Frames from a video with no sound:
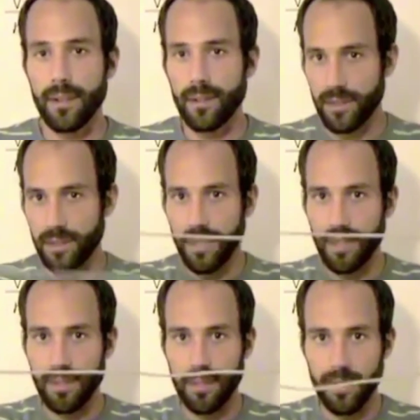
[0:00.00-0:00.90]
and let's say
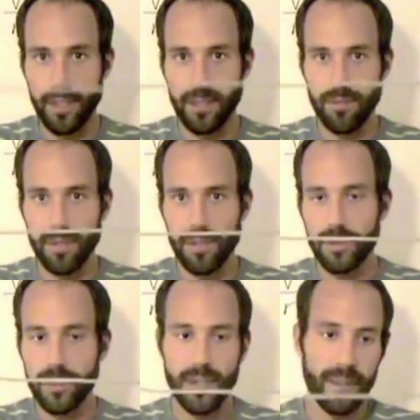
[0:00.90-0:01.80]
that the length of this
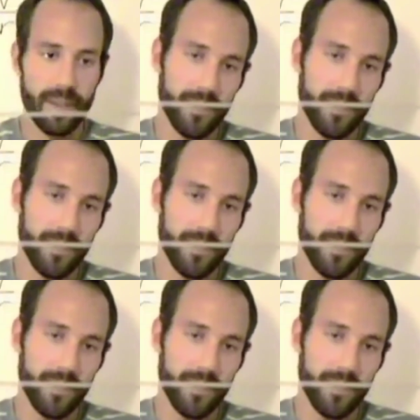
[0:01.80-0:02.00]
string